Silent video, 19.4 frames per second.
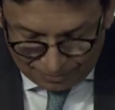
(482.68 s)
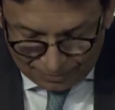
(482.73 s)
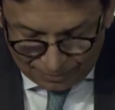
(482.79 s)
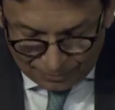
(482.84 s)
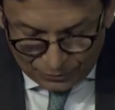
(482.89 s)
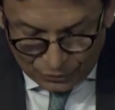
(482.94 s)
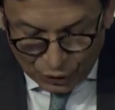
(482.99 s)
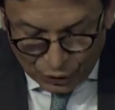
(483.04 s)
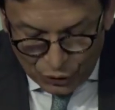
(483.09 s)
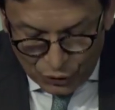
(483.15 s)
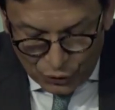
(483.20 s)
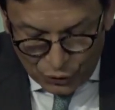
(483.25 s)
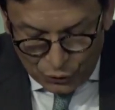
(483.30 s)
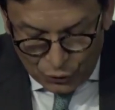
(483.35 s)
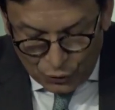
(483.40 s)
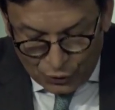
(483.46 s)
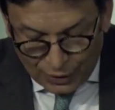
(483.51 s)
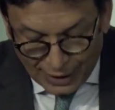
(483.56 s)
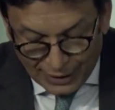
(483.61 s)
The
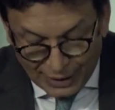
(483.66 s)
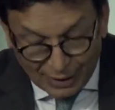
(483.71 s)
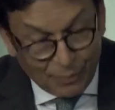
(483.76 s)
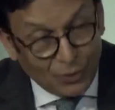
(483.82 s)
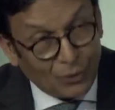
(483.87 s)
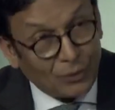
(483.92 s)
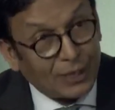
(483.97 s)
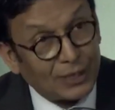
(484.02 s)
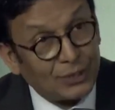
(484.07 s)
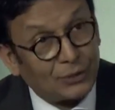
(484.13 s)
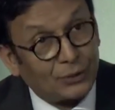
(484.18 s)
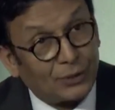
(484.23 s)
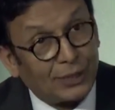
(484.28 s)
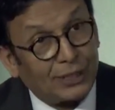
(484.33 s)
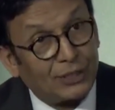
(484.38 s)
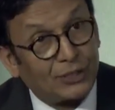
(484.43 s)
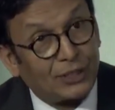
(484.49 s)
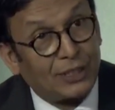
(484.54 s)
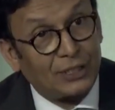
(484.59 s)
new Casablanca Stock
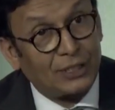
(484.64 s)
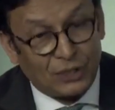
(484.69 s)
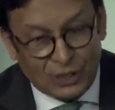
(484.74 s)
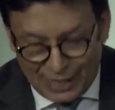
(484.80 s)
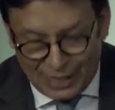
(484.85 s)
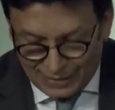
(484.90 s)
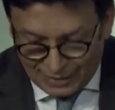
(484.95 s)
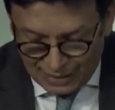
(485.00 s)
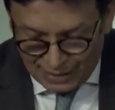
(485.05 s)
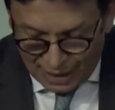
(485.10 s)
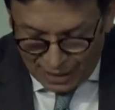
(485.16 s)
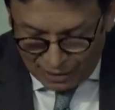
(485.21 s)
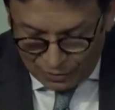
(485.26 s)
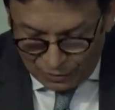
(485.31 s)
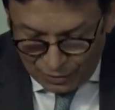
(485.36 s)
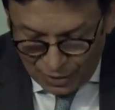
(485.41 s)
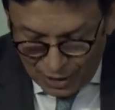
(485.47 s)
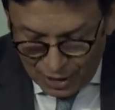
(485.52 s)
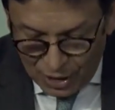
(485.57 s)
Exchange has now
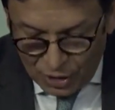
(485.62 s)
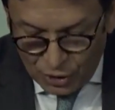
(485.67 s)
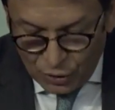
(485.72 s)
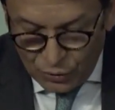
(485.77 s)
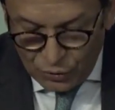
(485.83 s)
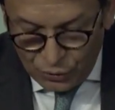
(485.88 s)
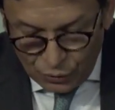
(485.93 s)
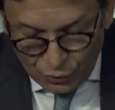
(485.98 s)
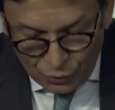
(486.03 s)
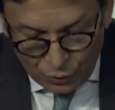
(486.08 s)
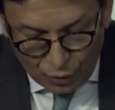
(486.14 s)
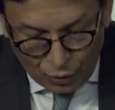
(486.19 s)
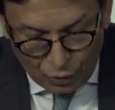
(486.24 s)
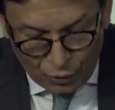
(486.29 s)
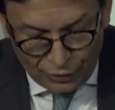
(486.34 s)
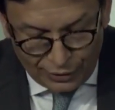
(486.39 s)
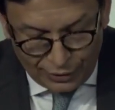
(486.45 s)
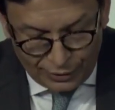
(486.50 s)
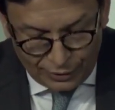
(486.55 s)
new
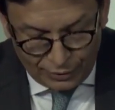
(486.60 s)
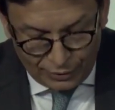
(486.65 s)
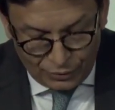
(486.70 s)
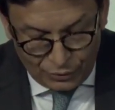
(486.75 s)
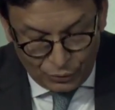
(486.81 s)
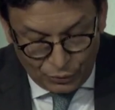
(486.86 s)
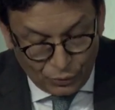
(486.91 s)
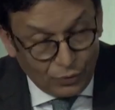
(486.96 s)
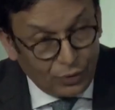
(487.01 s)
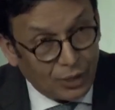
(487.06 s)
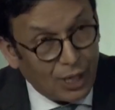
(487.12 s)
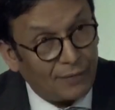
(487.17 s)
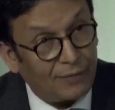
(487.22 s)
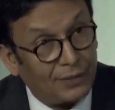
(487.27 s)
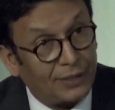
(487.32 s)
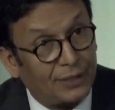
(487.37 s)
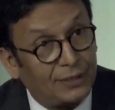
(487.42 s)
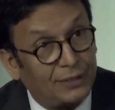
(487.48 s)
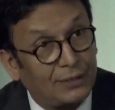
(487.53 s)
owner, new
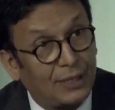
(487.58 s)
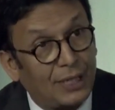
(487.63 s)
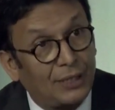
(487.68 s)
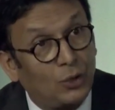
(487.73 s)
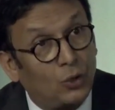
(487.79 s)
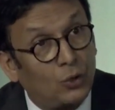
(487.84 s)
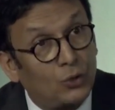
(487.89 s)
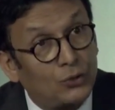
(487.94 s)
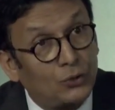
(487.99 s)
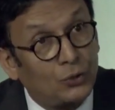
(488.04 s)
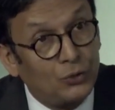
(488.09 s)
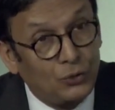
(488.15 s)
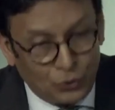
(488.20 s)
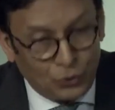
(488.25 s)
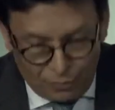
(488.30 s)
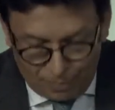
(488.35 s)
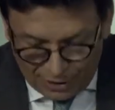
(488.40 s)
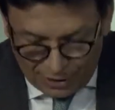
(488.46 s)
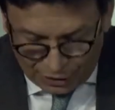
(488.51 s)
governance, and also new
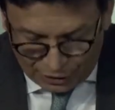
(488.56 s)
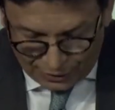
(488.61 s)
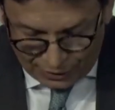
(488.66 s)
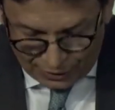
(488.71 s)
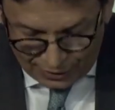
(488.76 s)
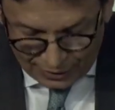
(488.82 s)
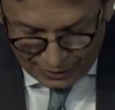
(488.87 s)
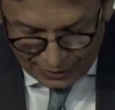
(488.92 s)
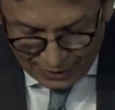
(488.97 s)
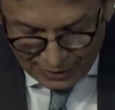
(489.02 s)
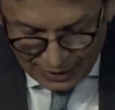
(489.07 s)
missions.